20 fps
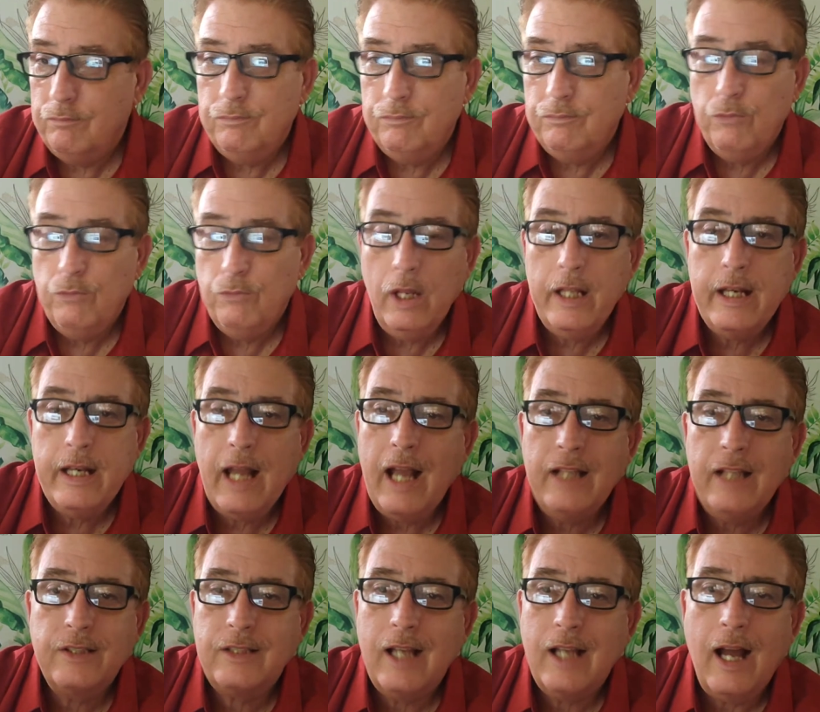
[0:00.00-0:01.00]
really
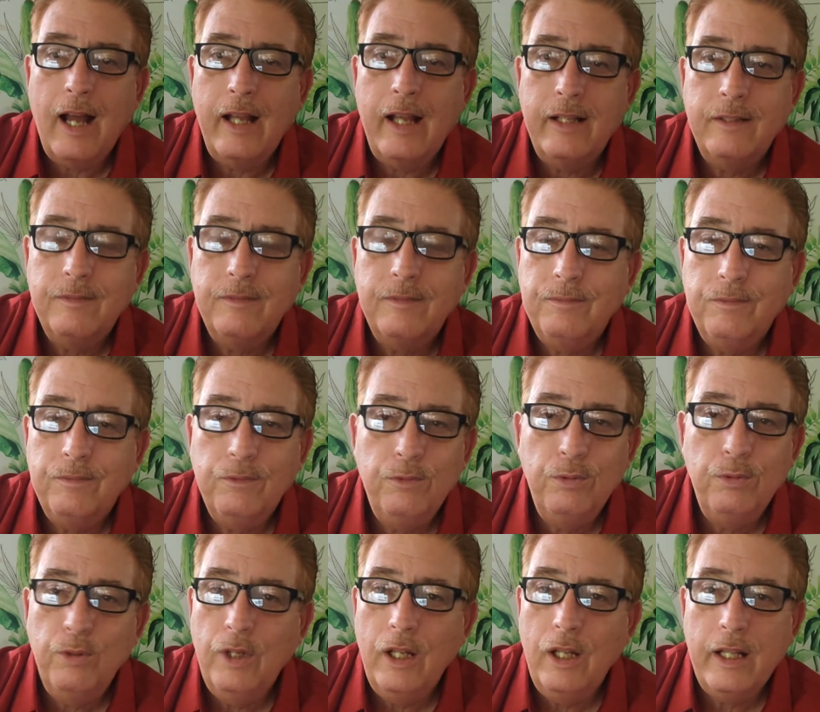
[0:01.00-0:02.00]
nice guy.
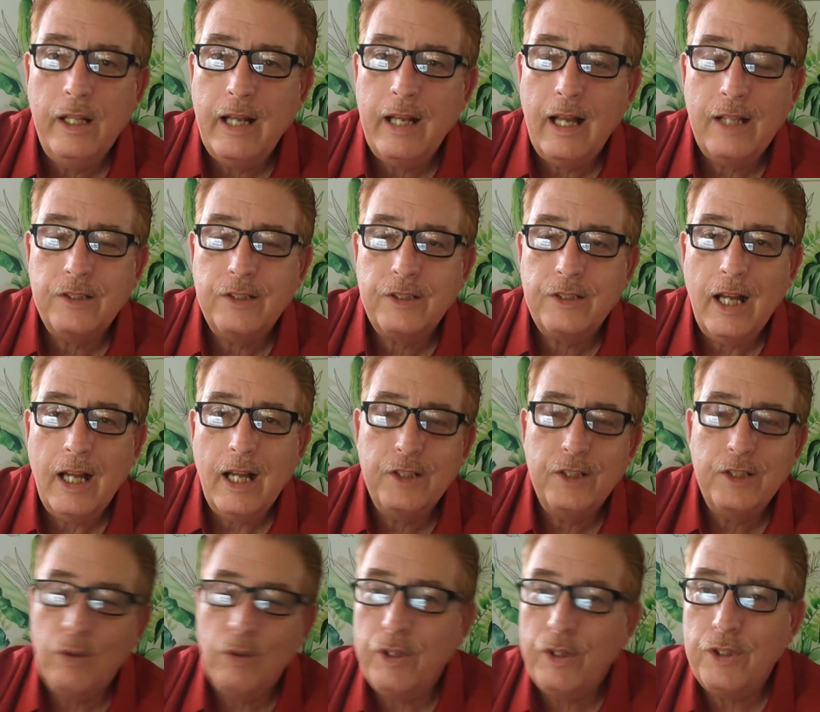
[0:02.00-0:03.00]
Really nice guy.
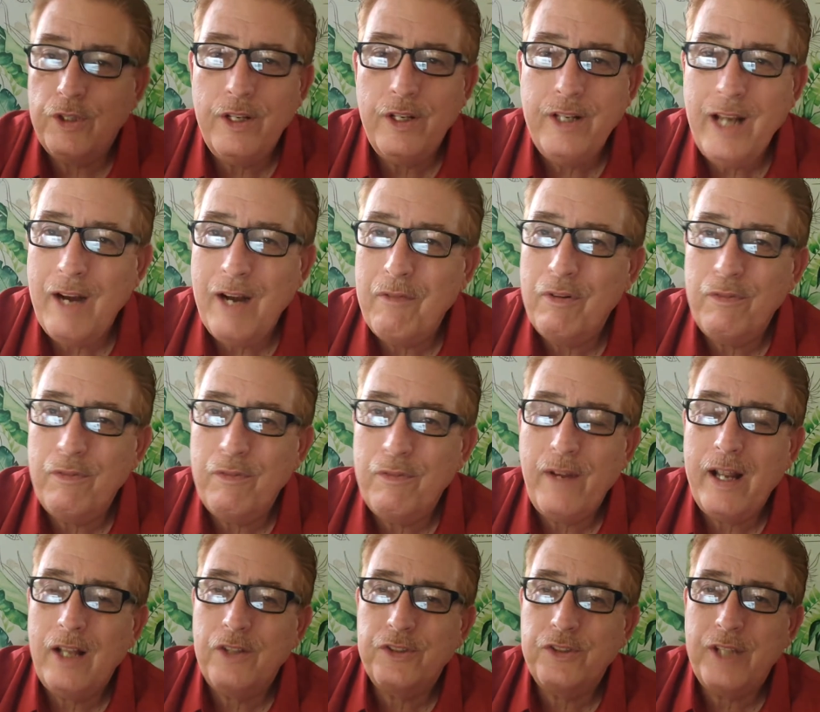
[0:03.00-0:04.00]
So it never
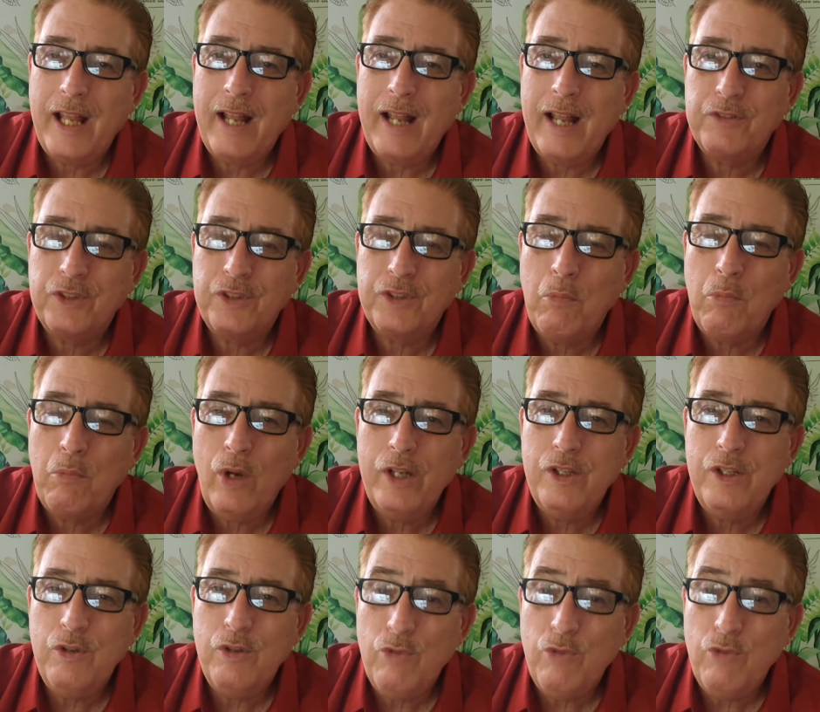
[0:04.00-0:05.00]
fails to have someone
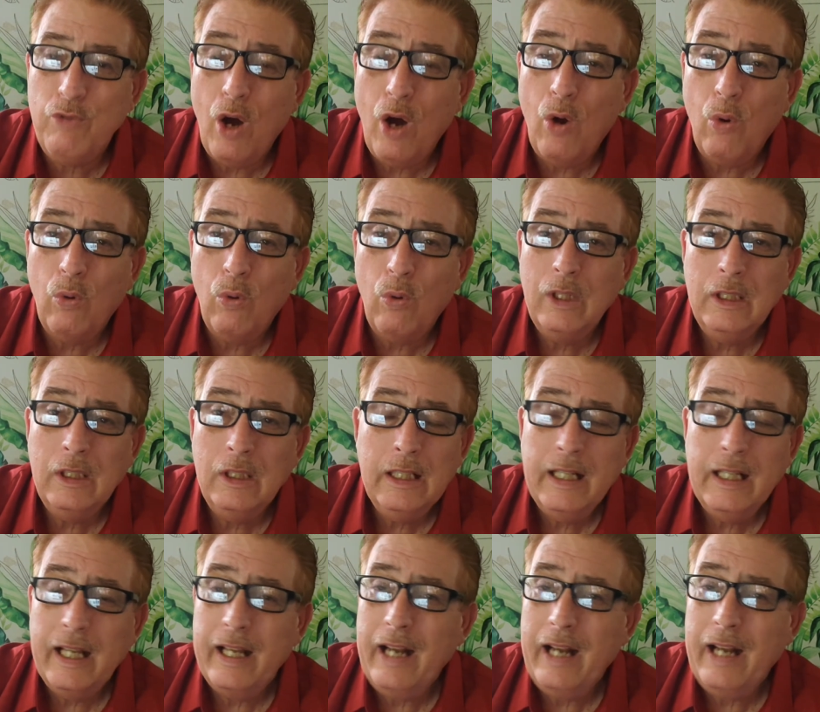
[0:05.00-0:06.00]
you know.
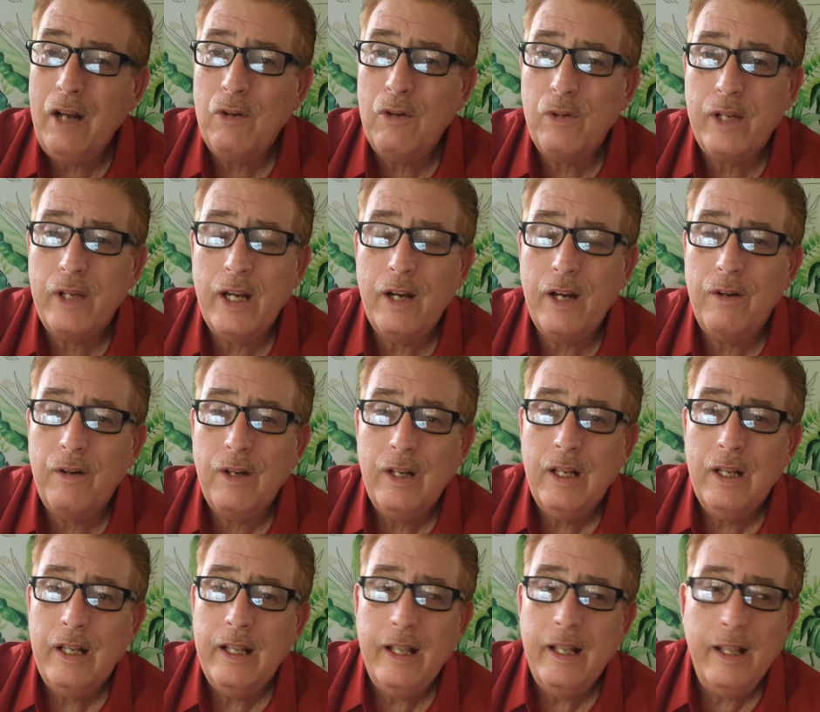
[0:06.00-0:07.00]
And I don't care
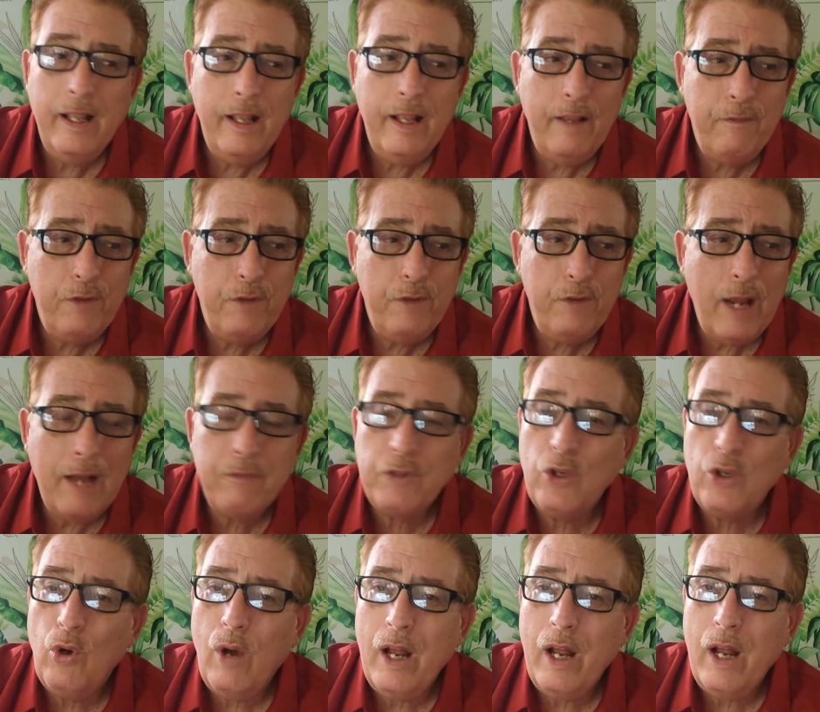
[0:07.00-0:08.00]
if you have to
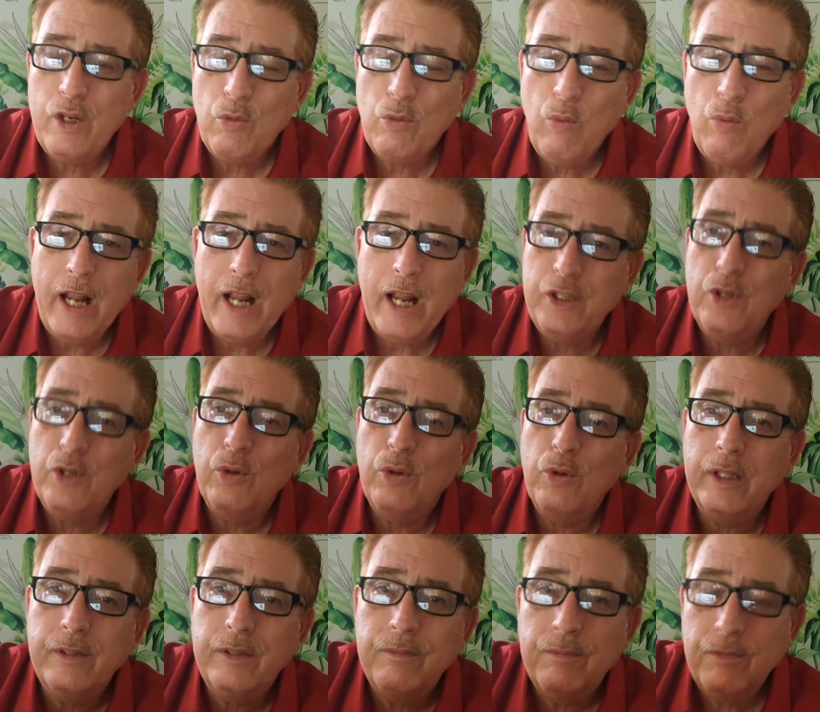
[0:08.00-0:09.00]
go out of your way, do it.
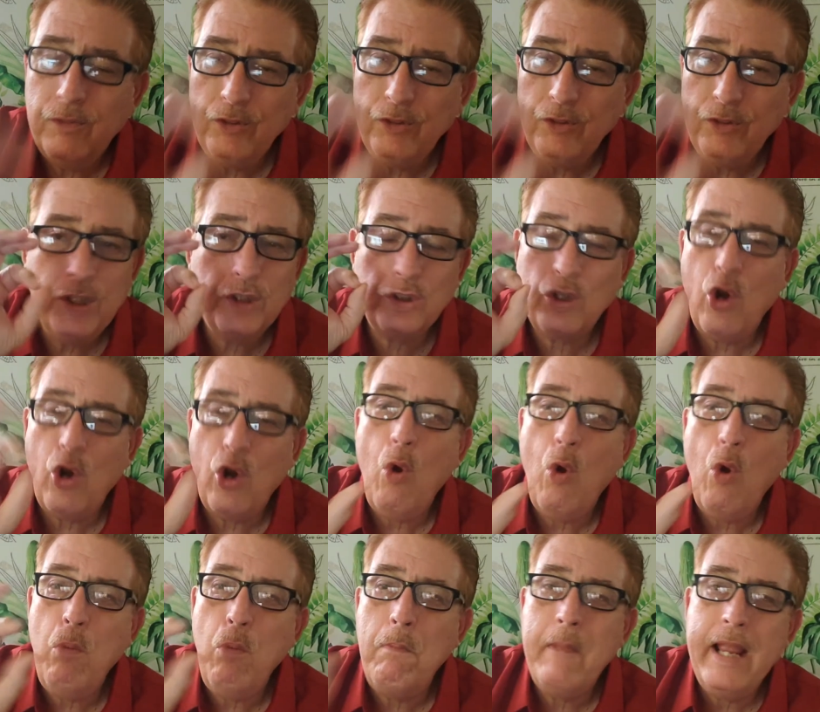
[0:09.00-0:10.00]
Just go
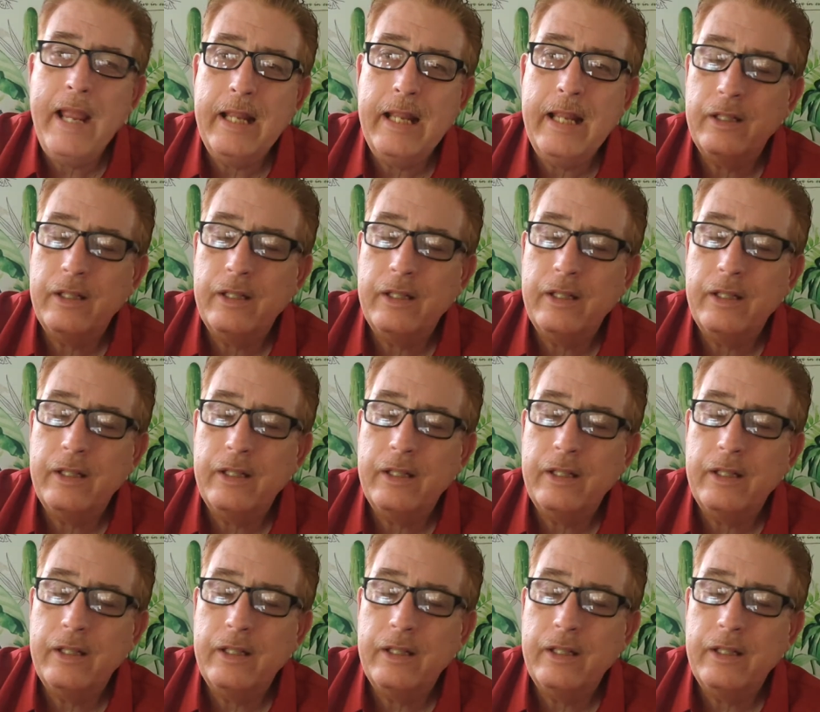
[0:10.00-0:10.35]
meet